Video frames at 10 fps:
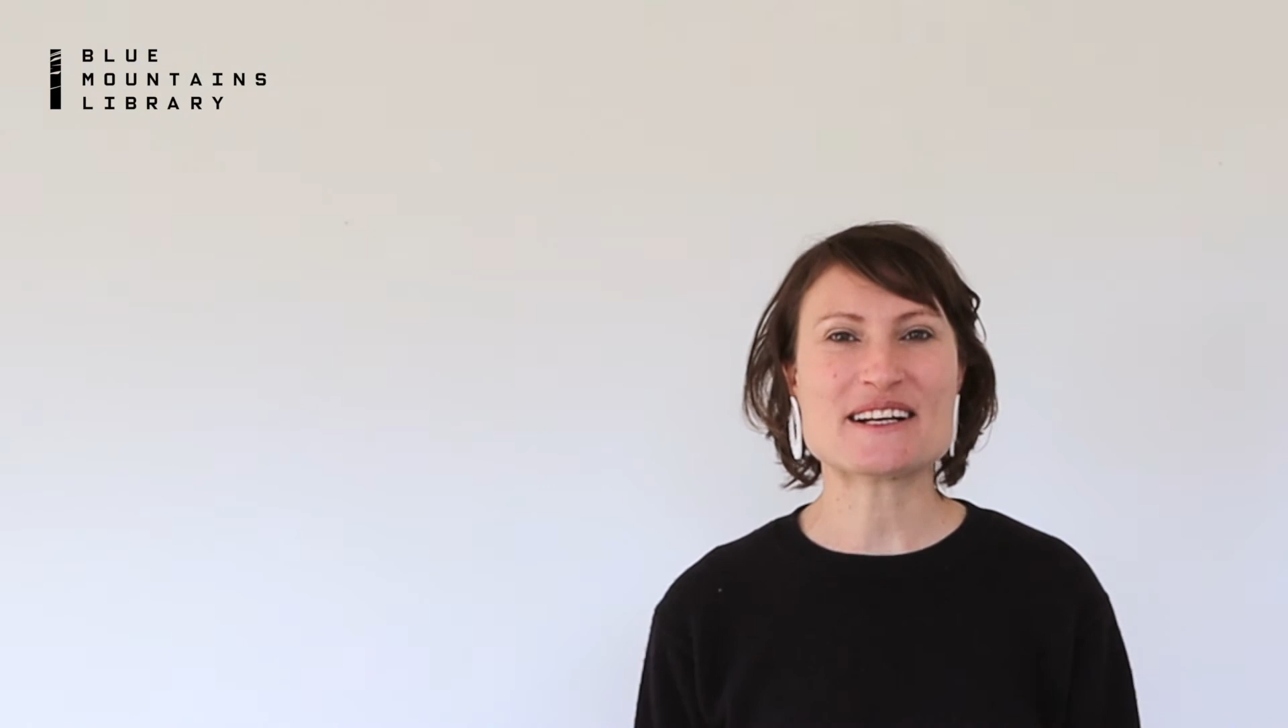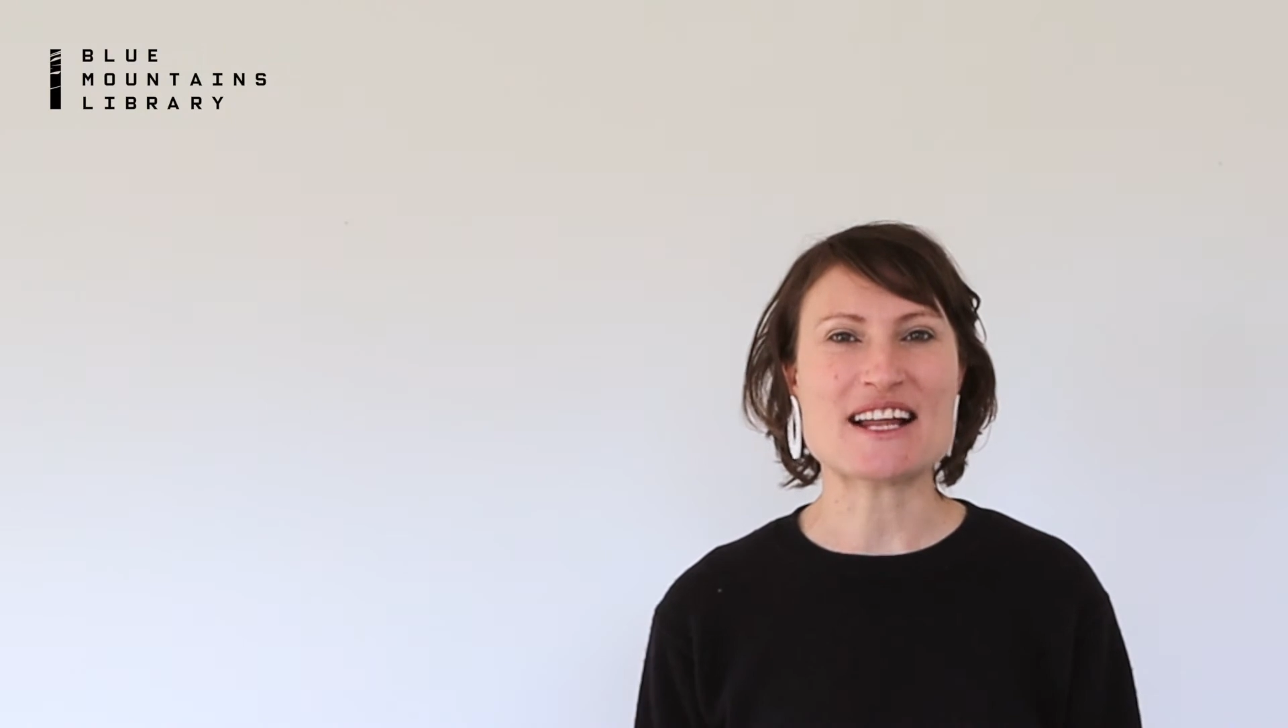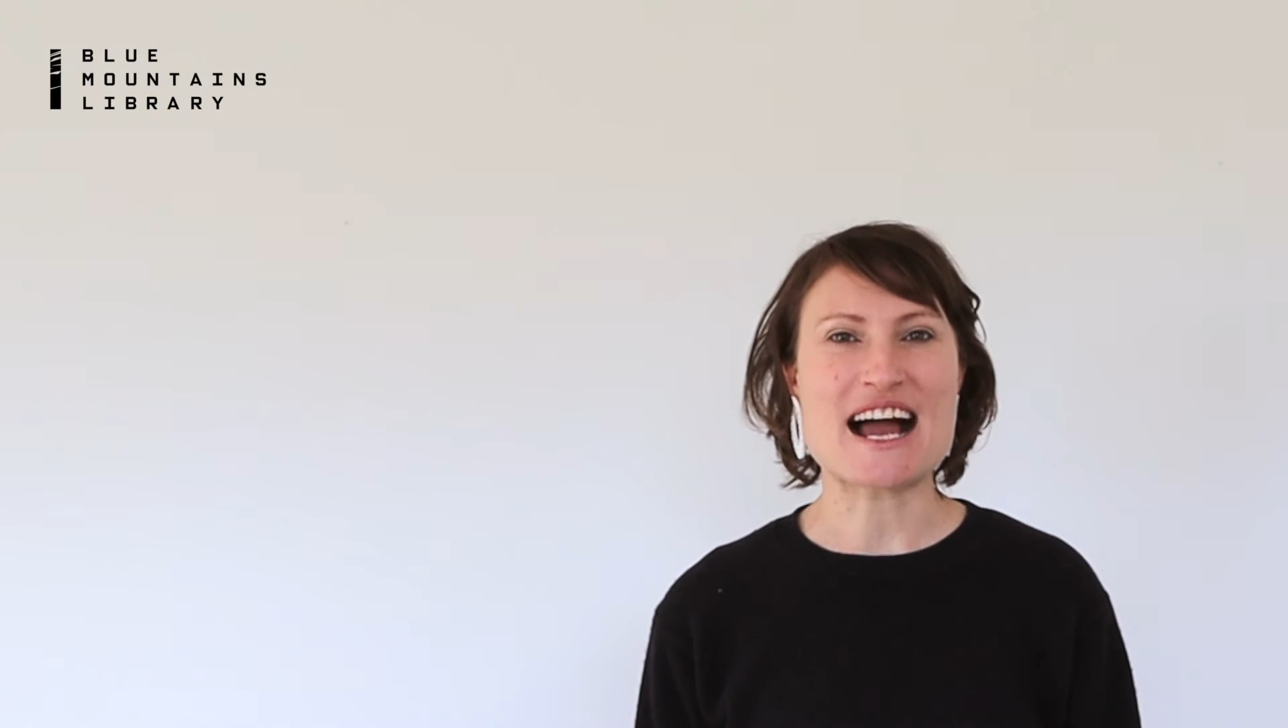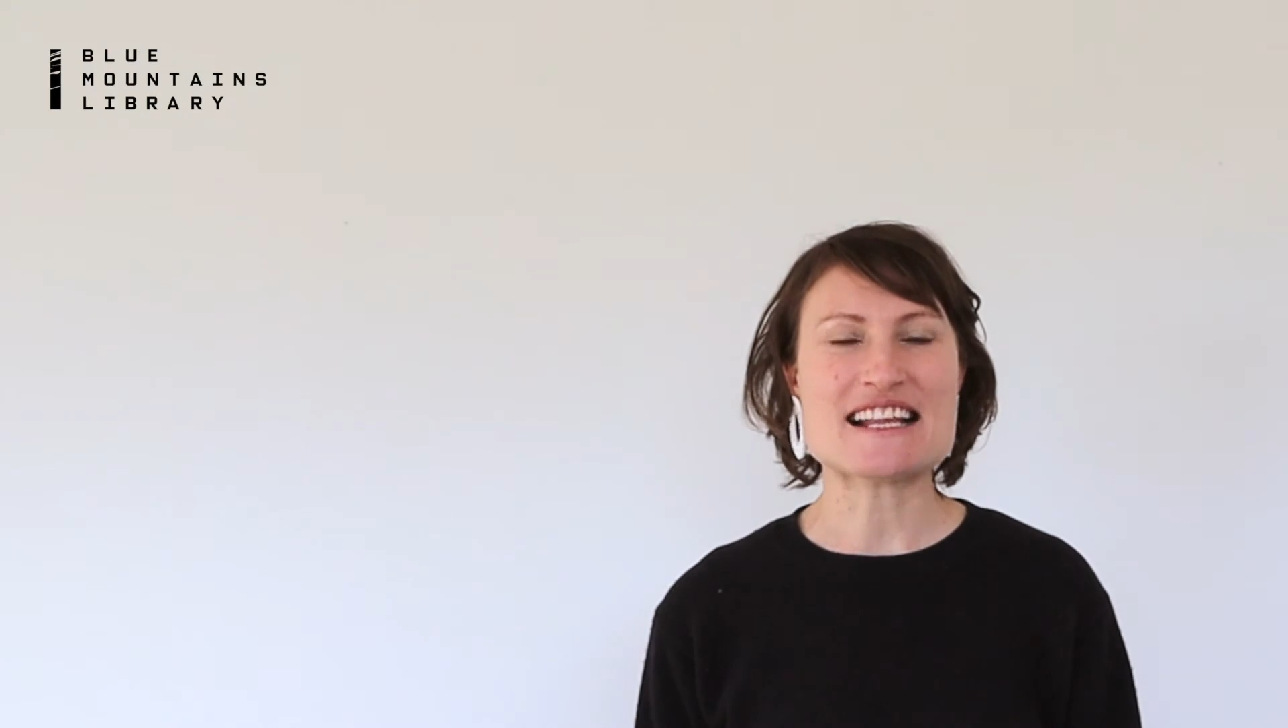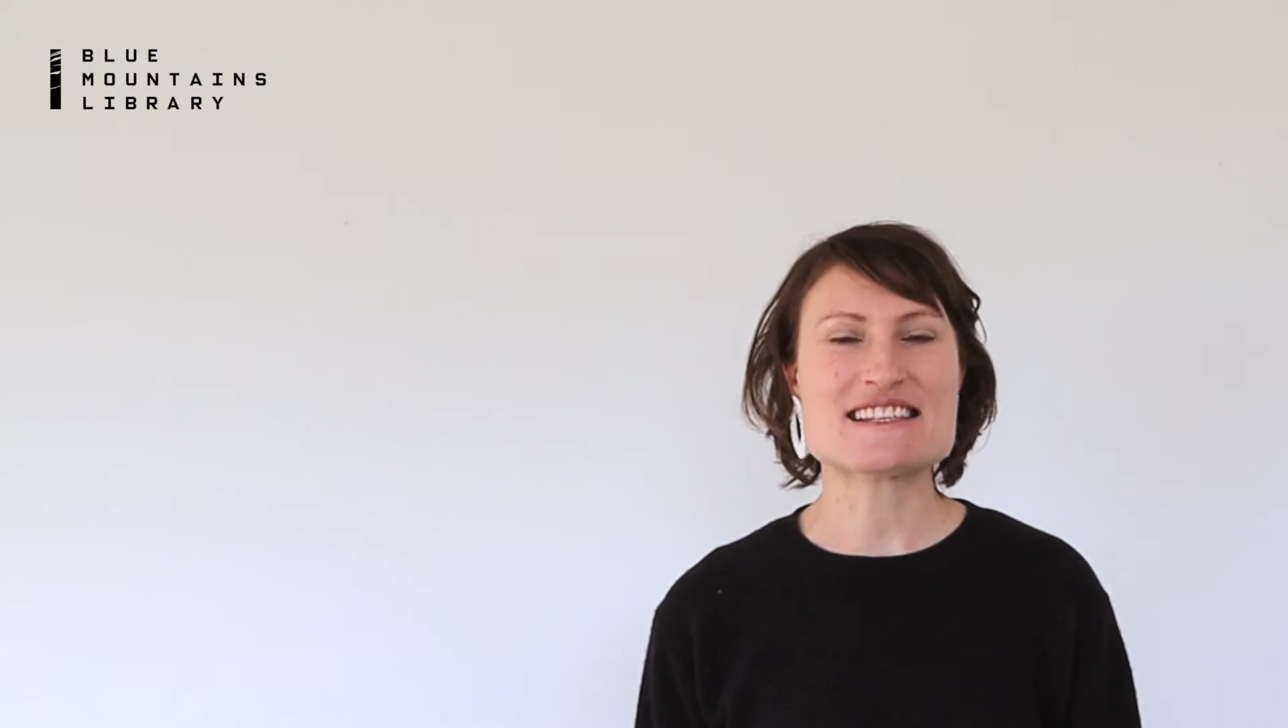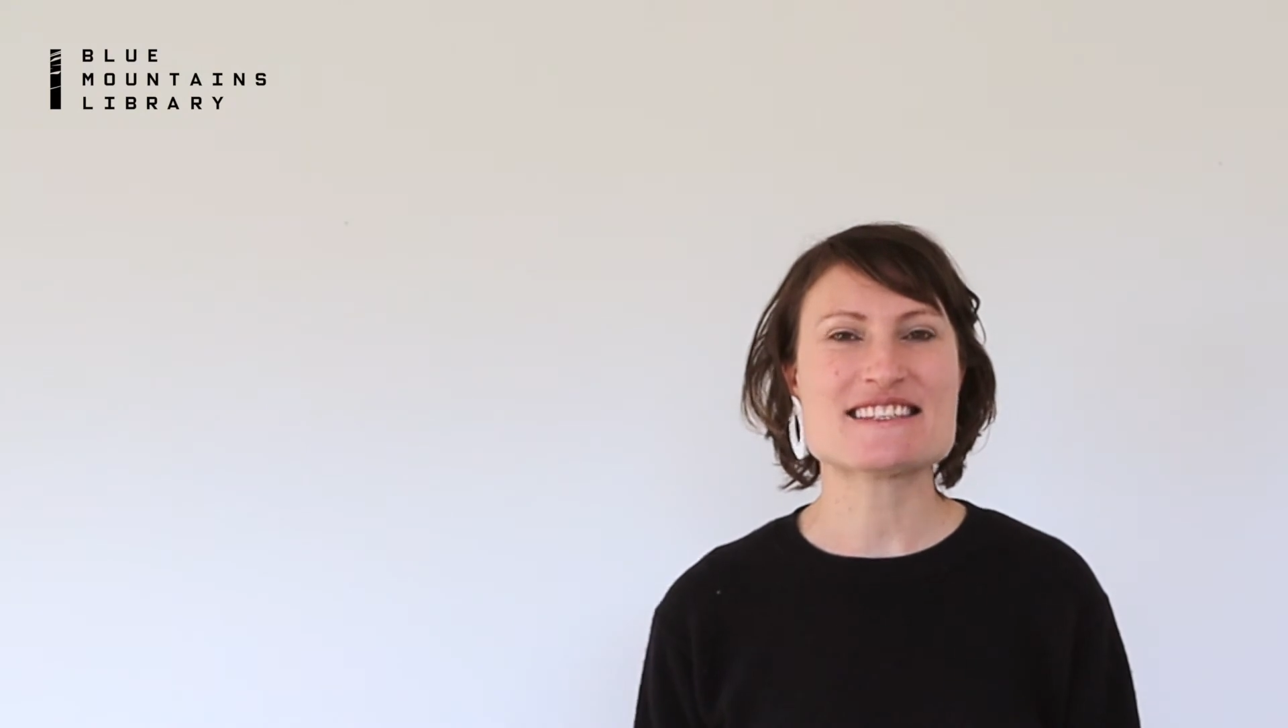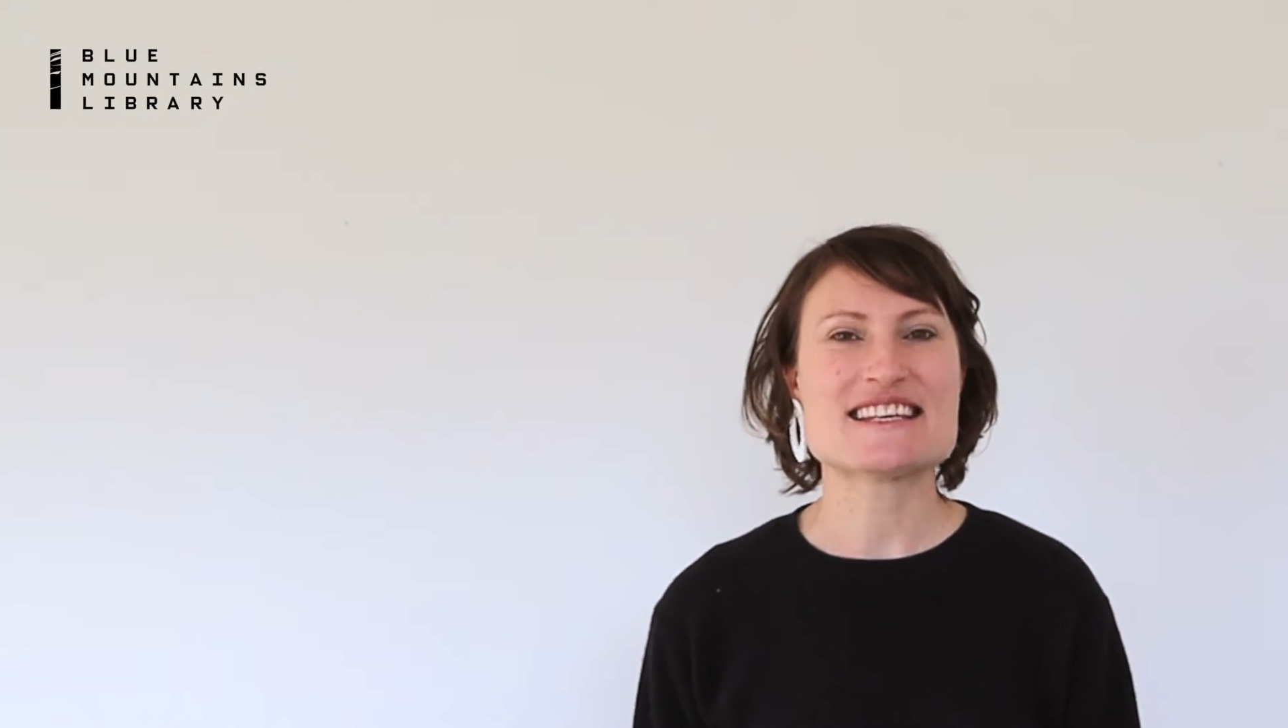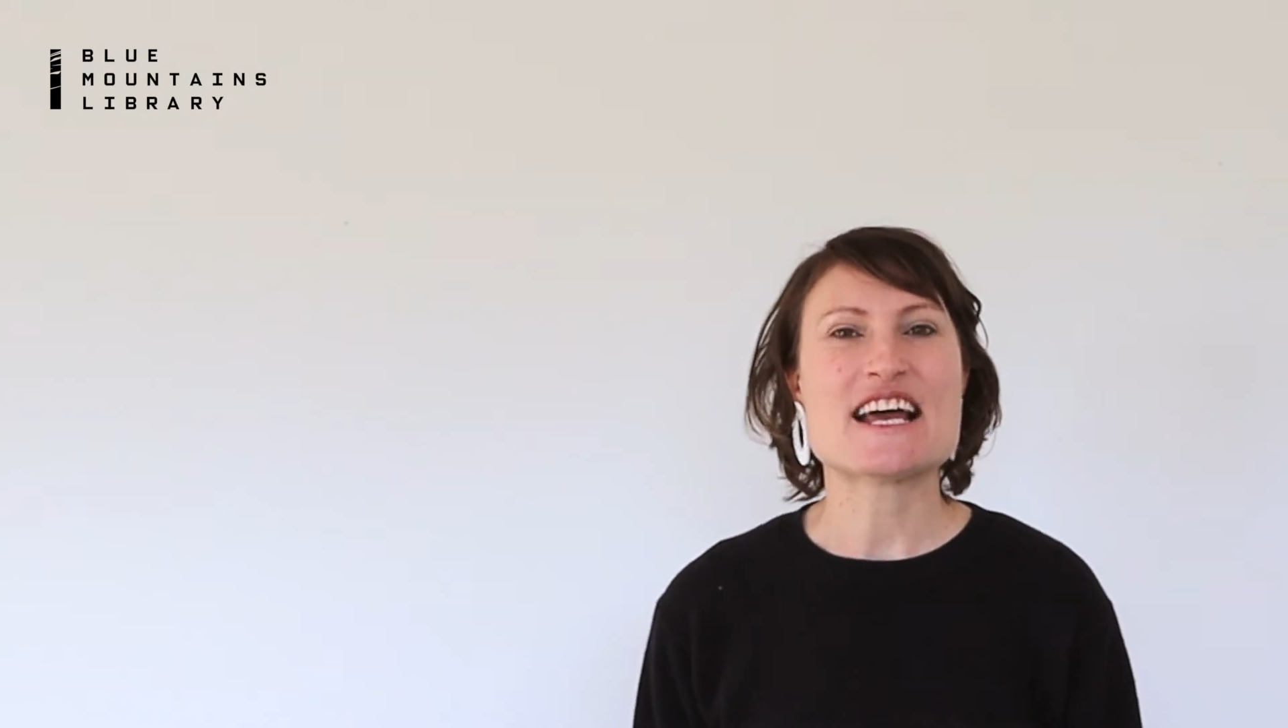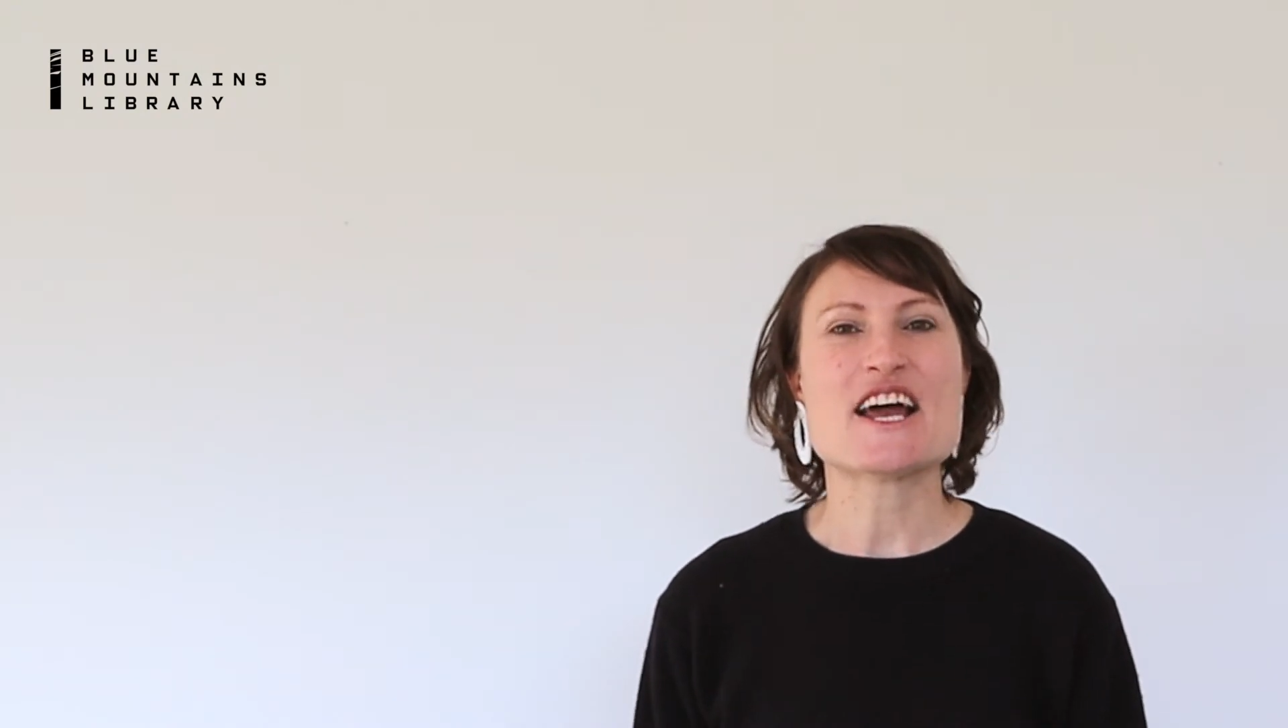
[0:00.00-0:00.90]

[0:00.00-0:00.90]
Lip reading: lights,